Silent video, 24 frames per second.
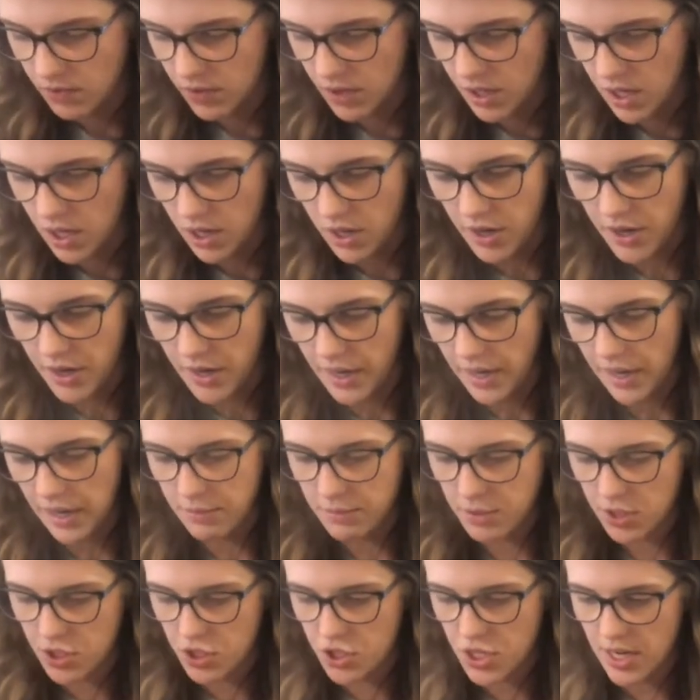Alright, I'm
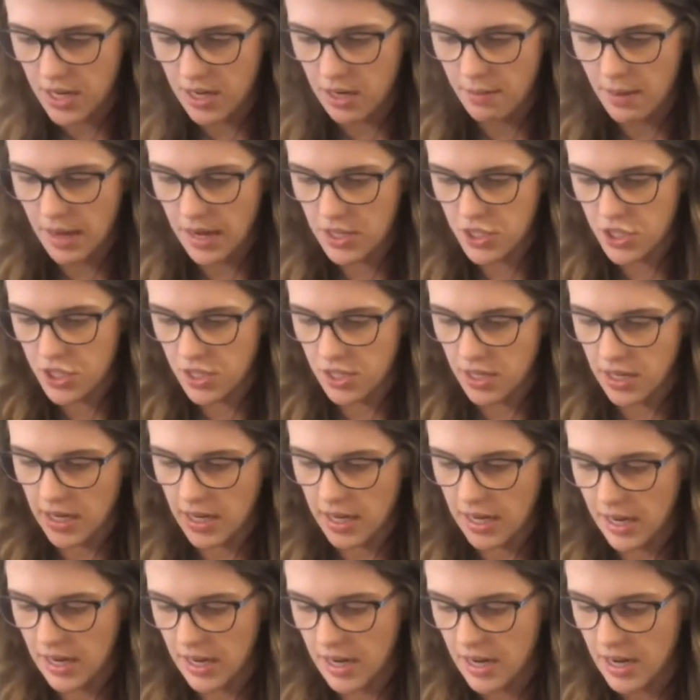just trying to make sure that I
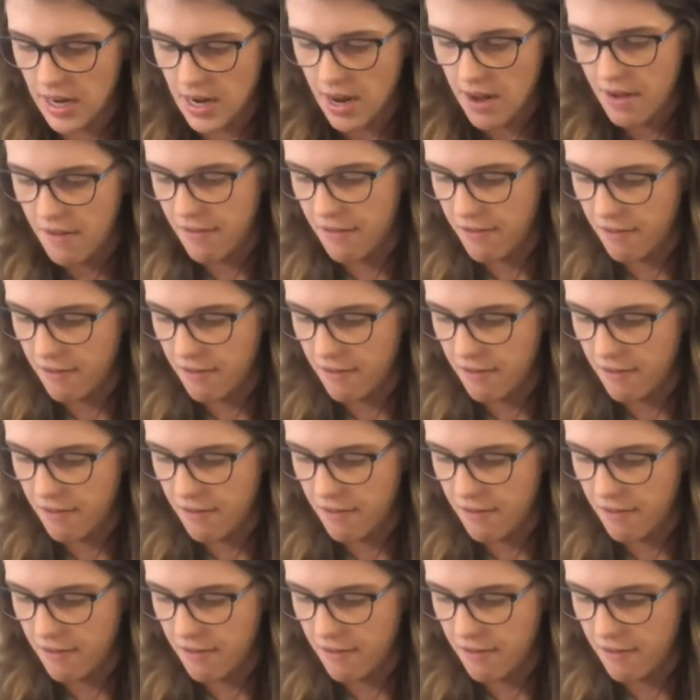get enough